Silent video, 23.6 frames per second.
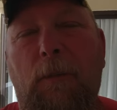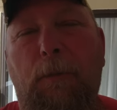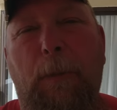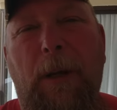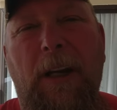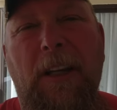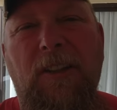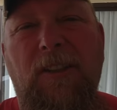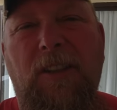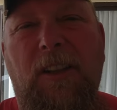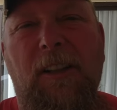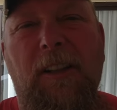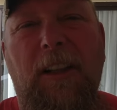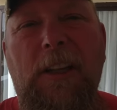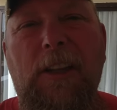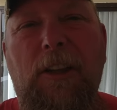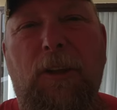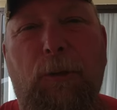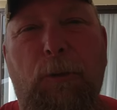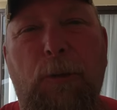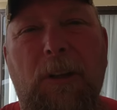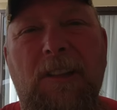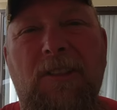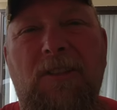Basically
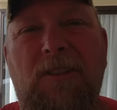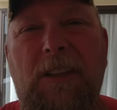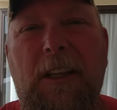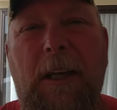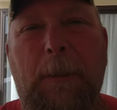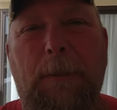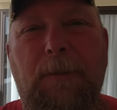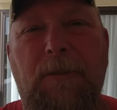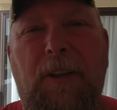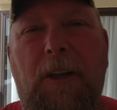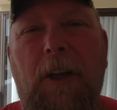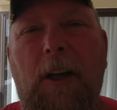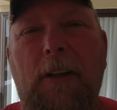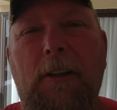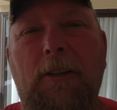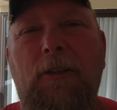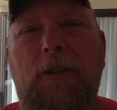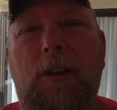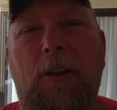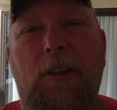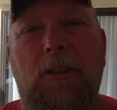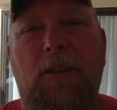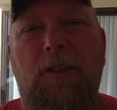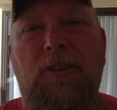three steps cut
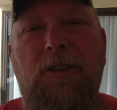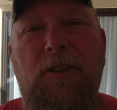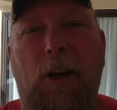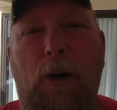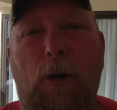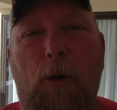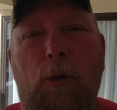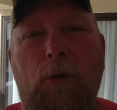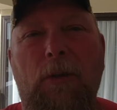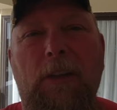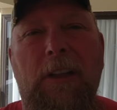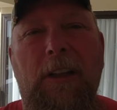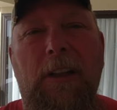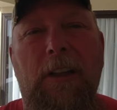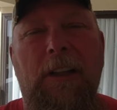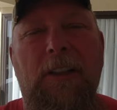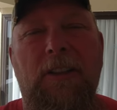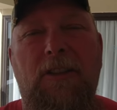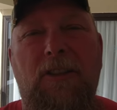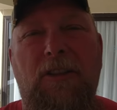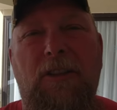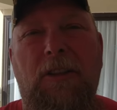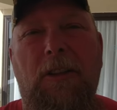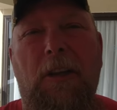into the stone.
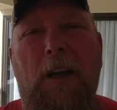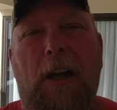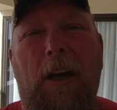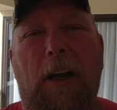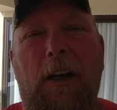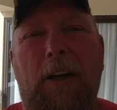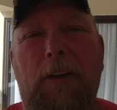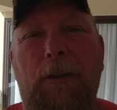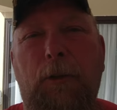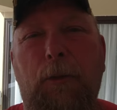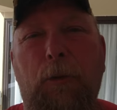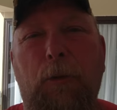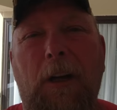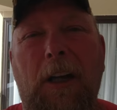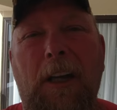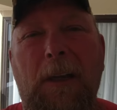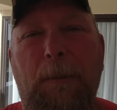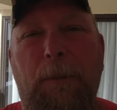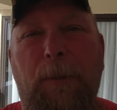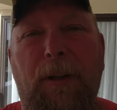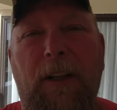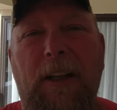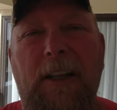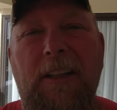It's a
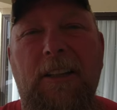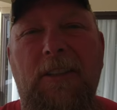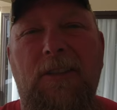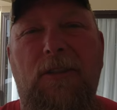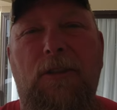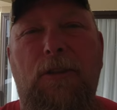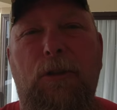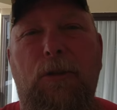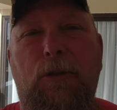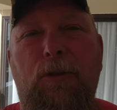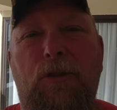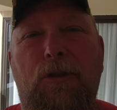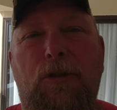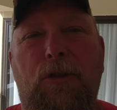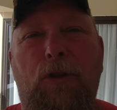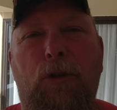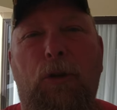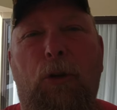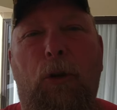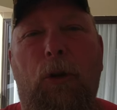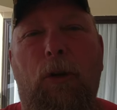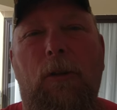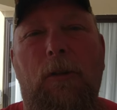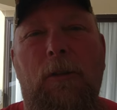great place to
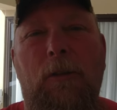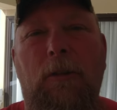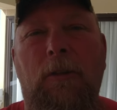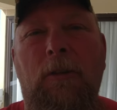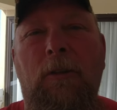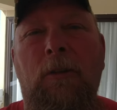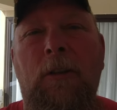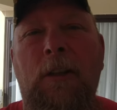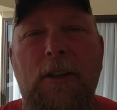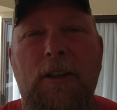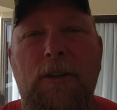snorkel.